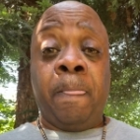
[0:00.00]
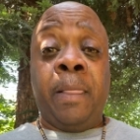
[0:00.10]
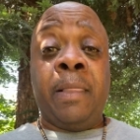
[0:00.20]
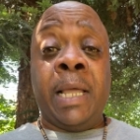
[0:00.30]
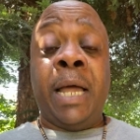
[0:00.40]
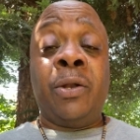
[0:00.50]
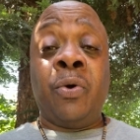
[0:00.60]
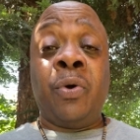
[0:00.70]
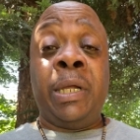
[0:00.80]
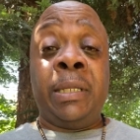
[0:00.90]
Not
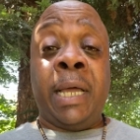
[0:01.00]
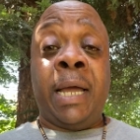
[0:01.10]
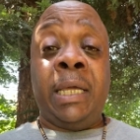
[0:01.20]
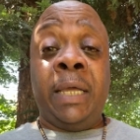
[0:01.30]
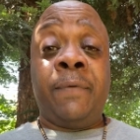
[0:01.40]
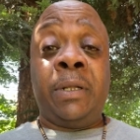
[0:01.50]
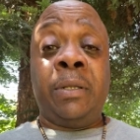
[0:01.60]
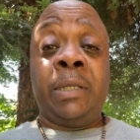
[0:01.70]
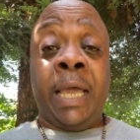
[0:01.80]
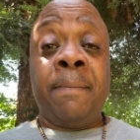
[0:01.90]
knowing that
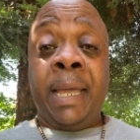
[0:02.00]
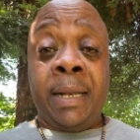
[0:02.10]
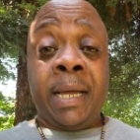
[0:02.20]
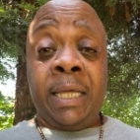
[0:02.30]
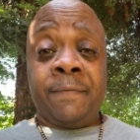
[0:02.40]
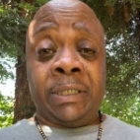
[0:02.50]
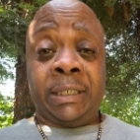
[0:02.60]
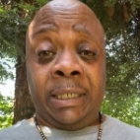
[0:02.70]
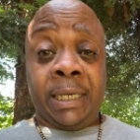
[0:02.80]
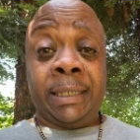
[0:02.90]
even they may not even
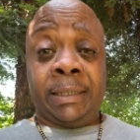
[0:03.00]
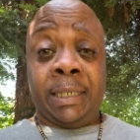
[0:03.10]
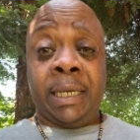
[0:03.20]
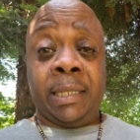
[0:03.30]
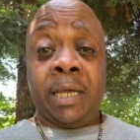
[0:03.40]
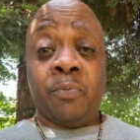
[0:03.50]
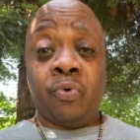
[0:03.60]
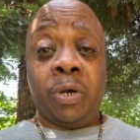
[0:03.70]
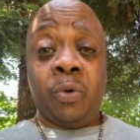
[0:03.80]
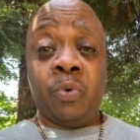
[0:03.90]
see us again that
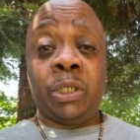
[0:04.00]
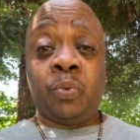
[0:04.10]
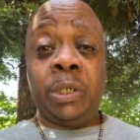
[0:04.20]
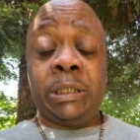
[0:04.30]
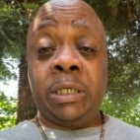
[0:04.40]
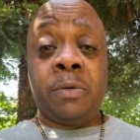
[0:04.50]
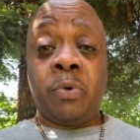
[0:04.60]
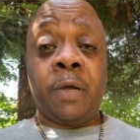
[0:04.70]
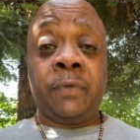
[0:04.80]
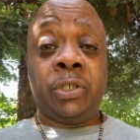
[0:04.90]
morning once we send them
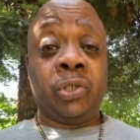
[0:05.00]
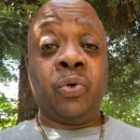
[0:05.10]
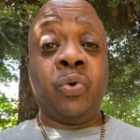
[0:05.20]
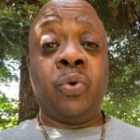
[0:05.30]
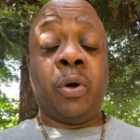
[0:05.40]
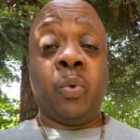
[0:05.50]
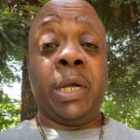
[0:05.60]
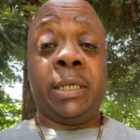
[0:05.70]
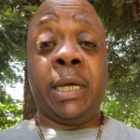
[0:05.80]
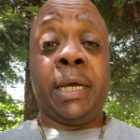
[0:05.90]
off to school or
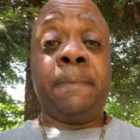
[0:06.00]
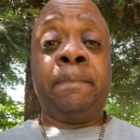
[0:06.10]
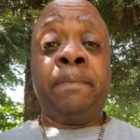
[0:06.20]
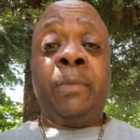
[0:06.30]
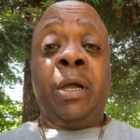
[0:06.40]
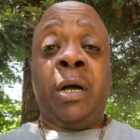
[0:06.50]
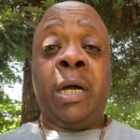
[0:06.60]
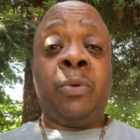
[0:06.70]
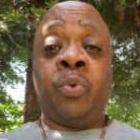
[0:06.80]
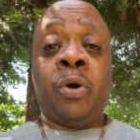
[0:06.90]
whatnot.
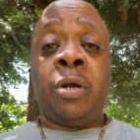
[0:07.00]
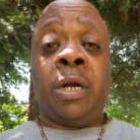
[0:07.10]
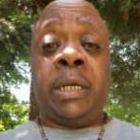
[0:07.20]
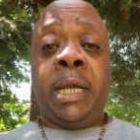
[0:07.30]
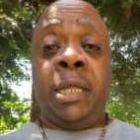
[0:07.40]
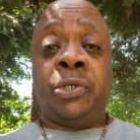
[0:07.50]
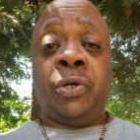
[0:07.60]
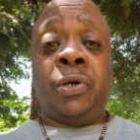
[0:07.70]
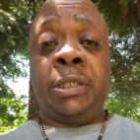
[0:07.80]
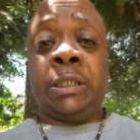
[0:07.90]
And we're on our daily
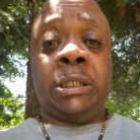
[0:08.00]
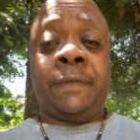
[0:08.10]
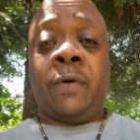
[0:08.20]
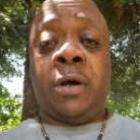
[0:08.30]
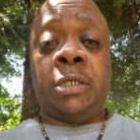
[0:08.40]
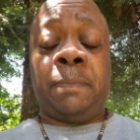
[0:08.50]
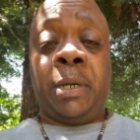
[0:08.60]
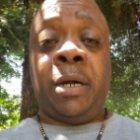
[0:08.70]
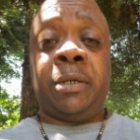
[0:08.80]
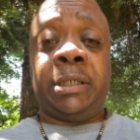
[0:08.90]
journeys as far as
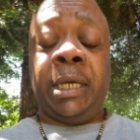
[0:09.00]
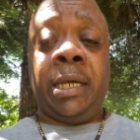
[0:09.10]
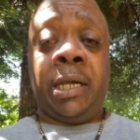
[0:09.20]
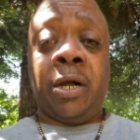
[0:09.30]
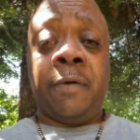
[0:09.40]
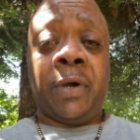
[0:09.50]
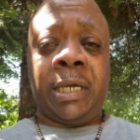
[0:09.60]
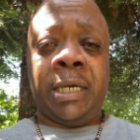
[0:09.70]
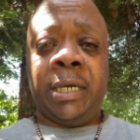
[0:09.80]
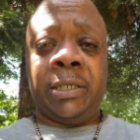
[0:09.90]
parents taking care of our
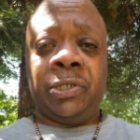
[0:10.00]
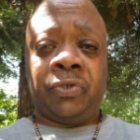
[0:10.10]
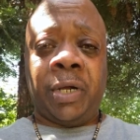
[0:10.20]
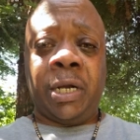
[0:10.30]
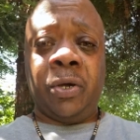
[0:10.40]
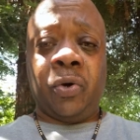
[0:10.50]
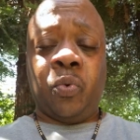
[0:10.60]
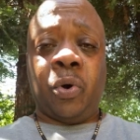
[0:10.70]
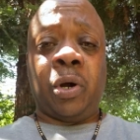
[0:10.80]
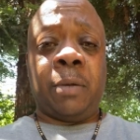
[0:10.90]
kids and trying to go to
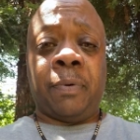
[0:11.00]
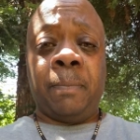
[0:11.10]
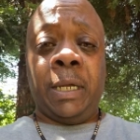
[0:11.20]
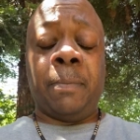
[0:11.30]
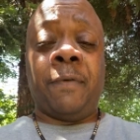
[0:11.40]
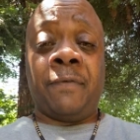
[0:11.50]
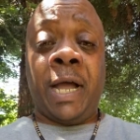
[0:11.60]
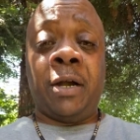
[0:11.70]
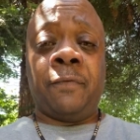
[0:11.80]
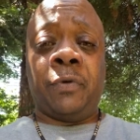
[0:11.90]
work and be a
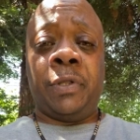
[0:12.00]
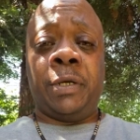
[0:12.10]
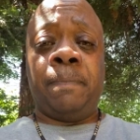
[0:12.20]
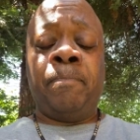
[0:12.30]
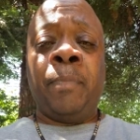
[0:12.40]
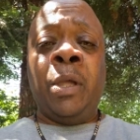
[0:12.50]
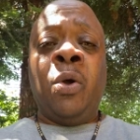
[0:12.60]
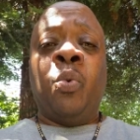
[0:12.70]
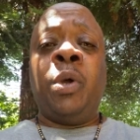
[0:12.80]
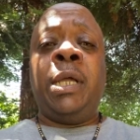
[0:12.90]
provider for them. We